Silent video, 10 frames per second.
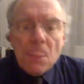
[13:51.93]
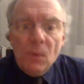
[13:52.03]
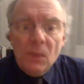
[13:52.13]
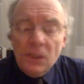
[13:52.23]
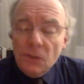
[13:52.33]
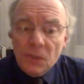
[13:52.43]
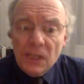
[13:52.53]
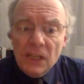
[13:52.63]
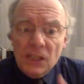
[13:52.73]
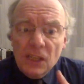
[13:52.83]
What's
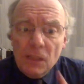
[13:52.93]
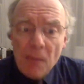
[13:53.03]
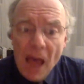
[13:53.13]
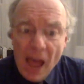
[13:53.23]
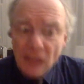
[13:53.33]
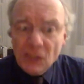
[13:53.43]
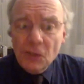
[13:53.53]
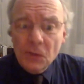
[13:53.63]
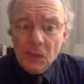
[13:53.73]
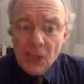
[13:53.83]
interesting is that the
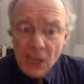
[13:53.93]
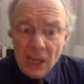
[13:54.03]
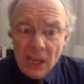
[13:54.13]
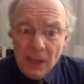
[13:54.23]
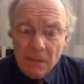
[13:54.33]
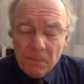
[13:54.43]
pastoral key,